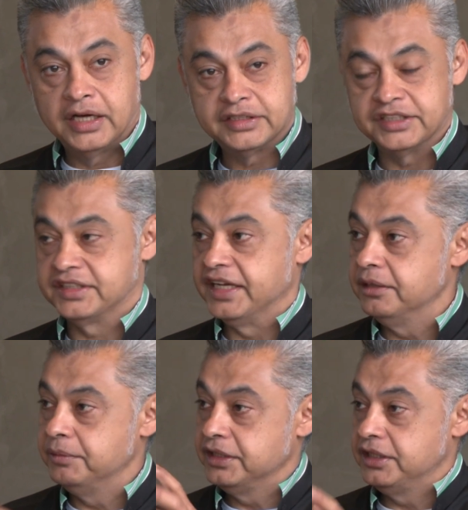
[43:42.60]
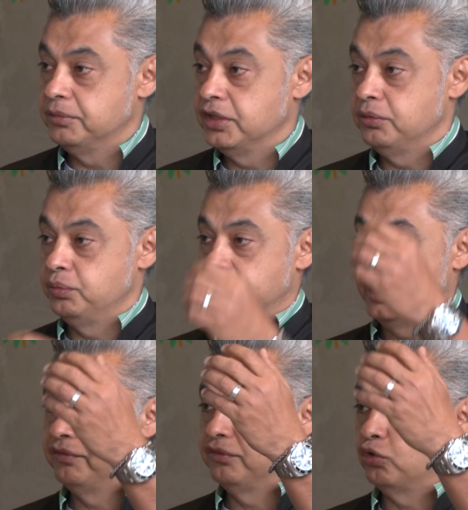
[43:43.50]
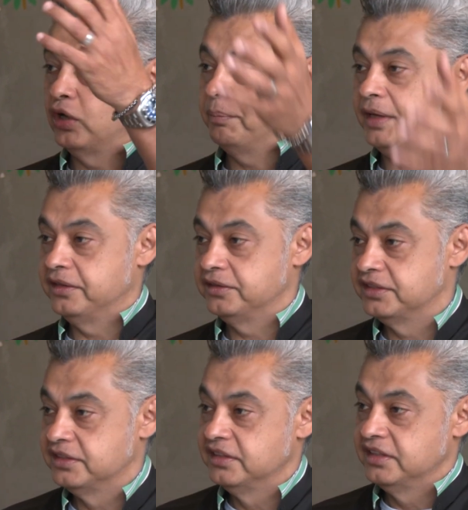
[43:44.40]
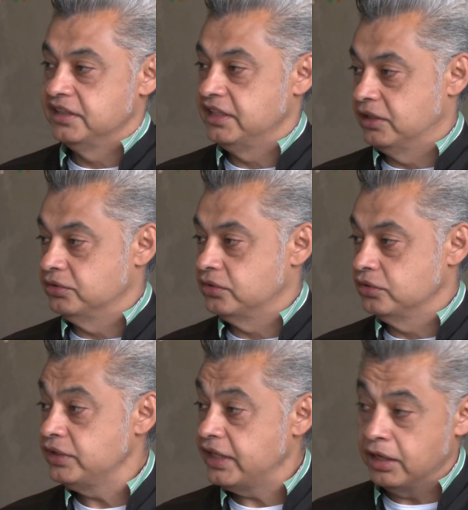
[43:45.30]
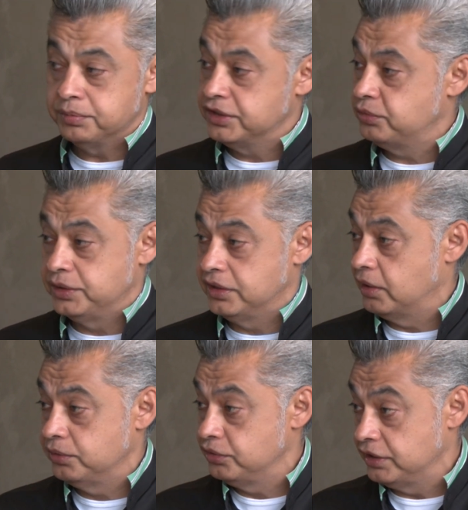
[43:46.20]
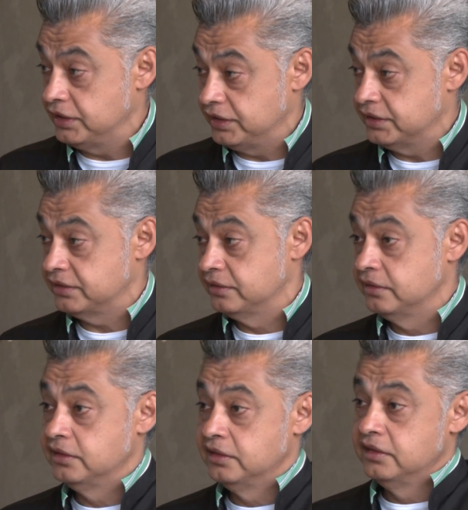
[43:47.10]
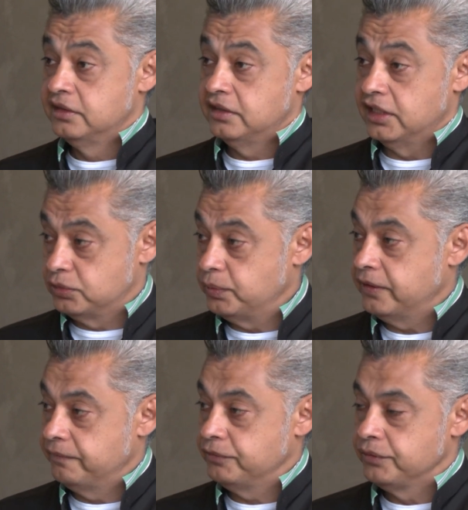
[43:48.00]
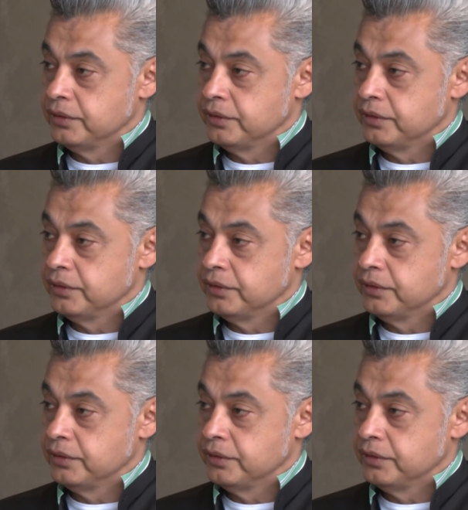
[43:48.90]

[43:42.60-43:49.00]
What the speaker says: sustainability, we have solar panels in our store. So that helps us with our utilities as well.